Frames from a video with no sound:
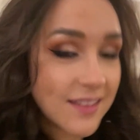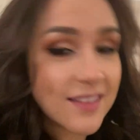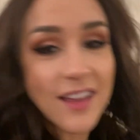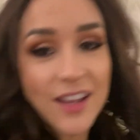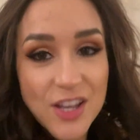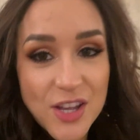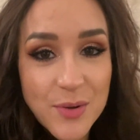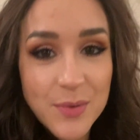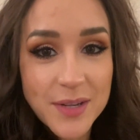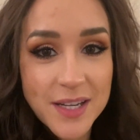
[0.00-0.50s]
that
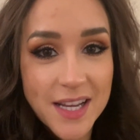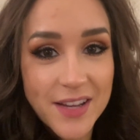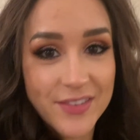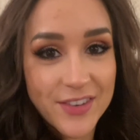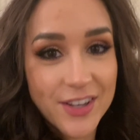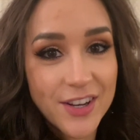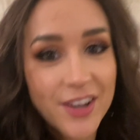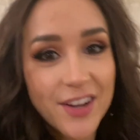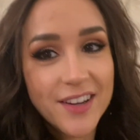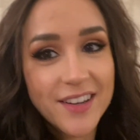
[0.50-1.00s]
you would never
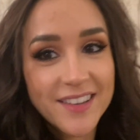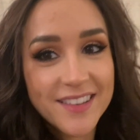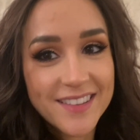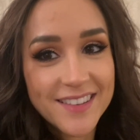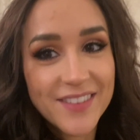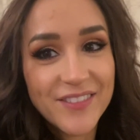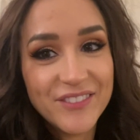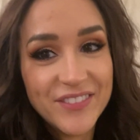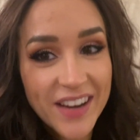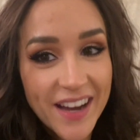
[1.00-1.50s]
know.
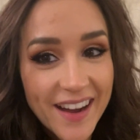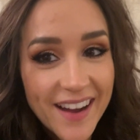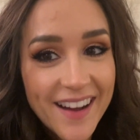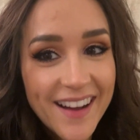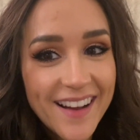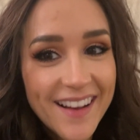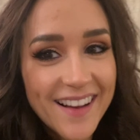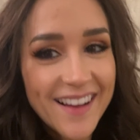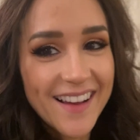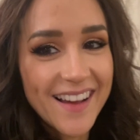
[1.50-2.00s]

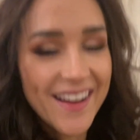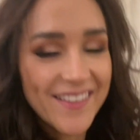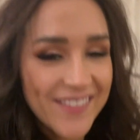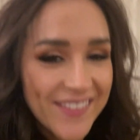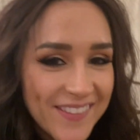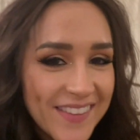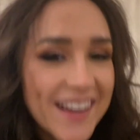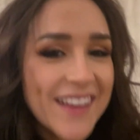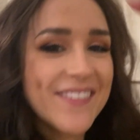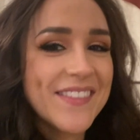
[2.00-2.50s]
But I've
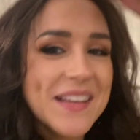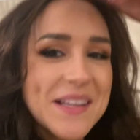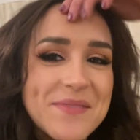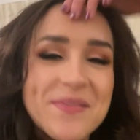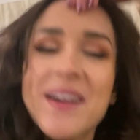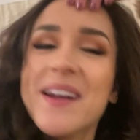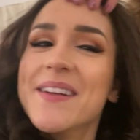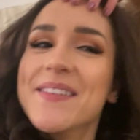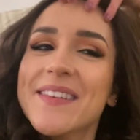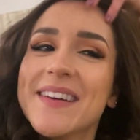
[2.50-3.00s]
been waiting for this
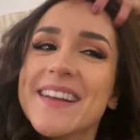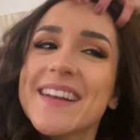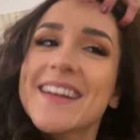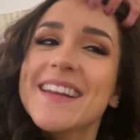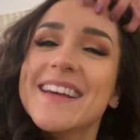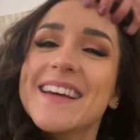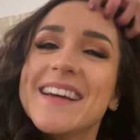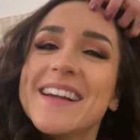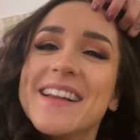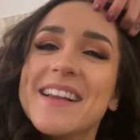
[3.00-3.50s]
moment
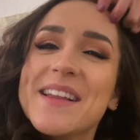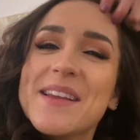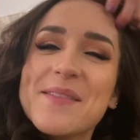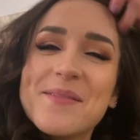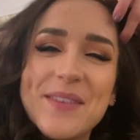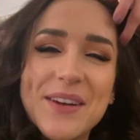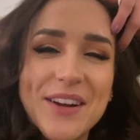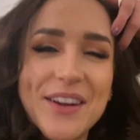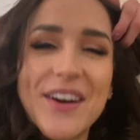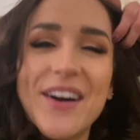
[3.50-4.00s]

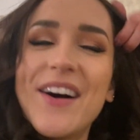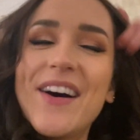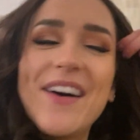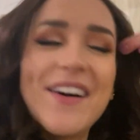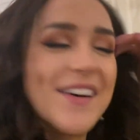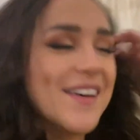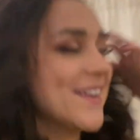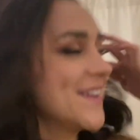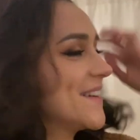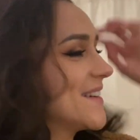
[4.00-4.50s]

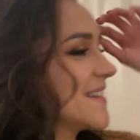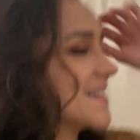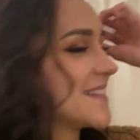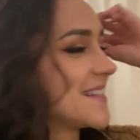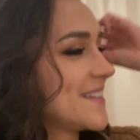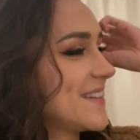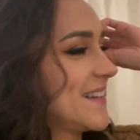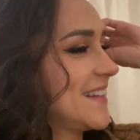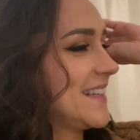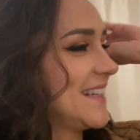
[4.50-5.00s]
because
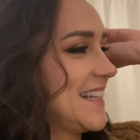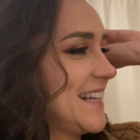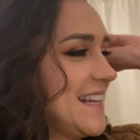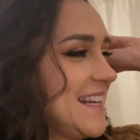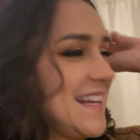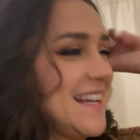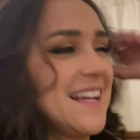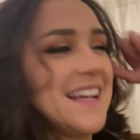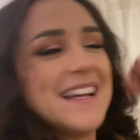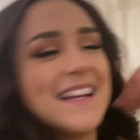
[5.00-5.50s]

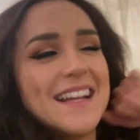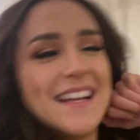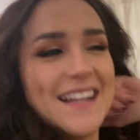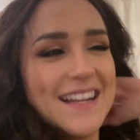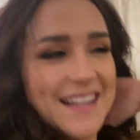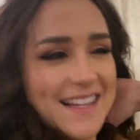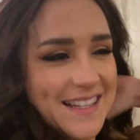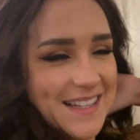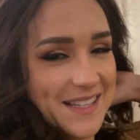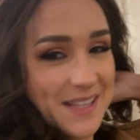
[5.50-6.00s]
it
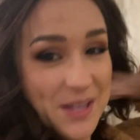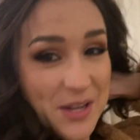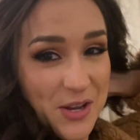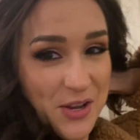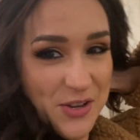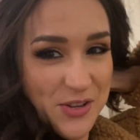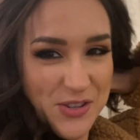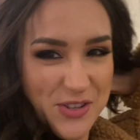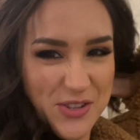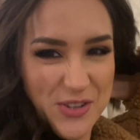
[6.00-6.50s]
is
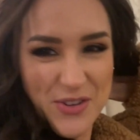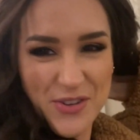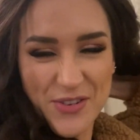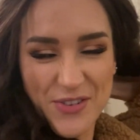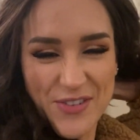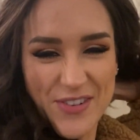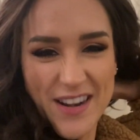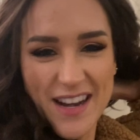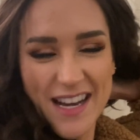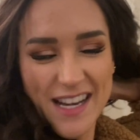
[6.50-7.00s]

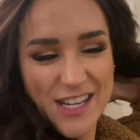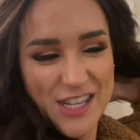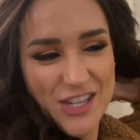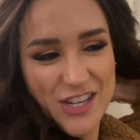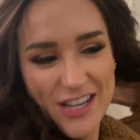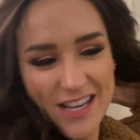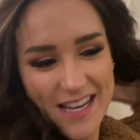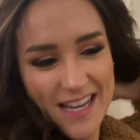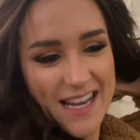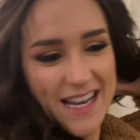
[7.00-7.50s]

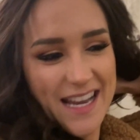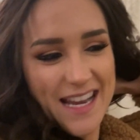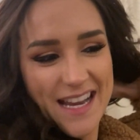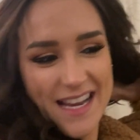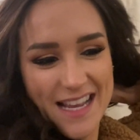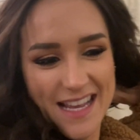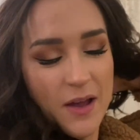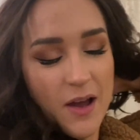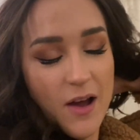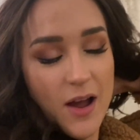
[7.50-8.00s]
scratchy.
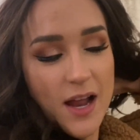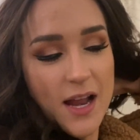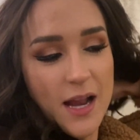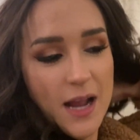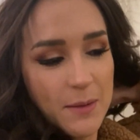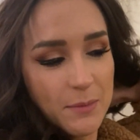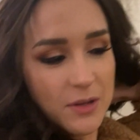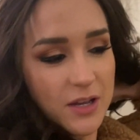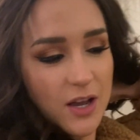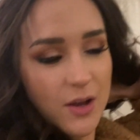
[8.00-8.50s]
I
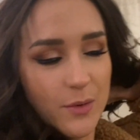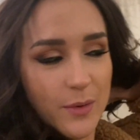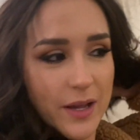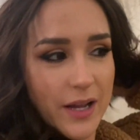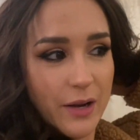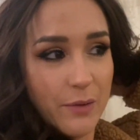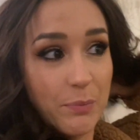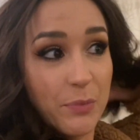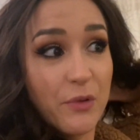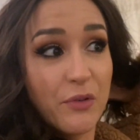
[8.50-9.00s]
am
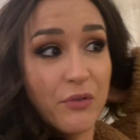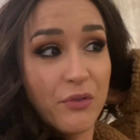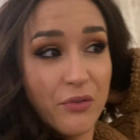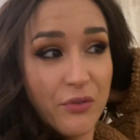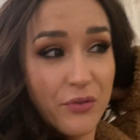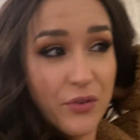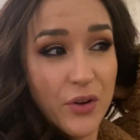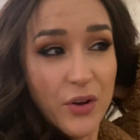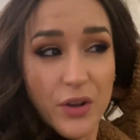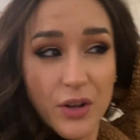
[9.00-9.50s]
going
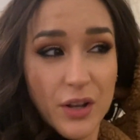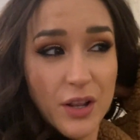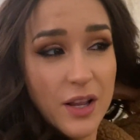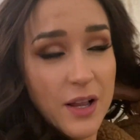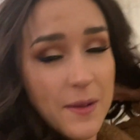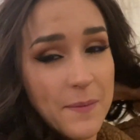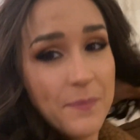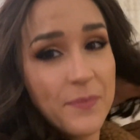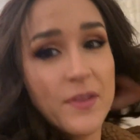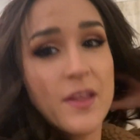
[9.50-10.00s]
full
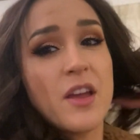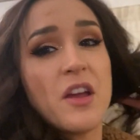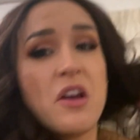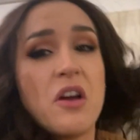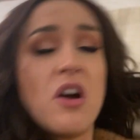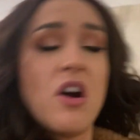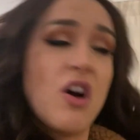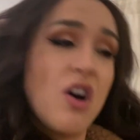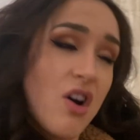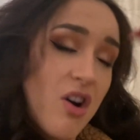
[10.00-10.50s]

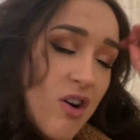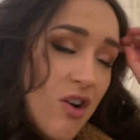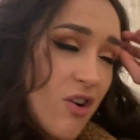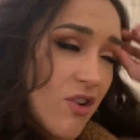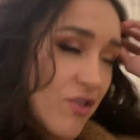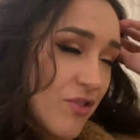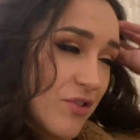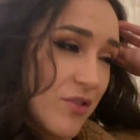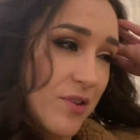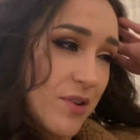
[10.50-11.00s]

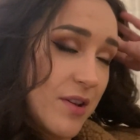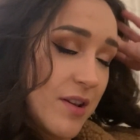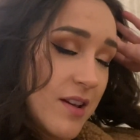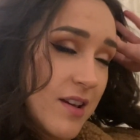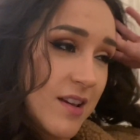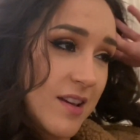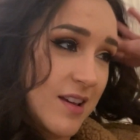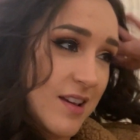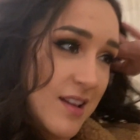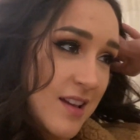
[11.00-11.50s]
on
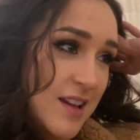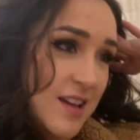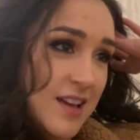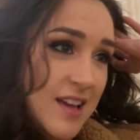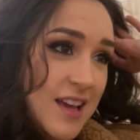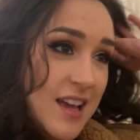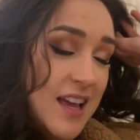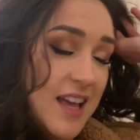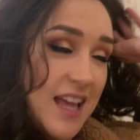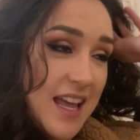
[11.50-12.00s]

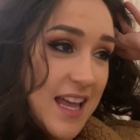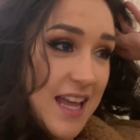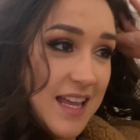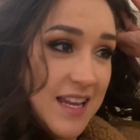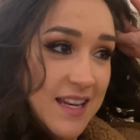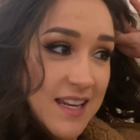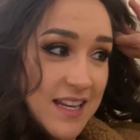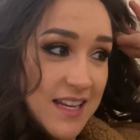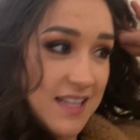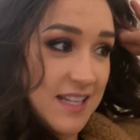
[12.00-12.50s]

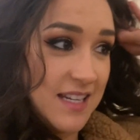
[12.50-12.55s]
in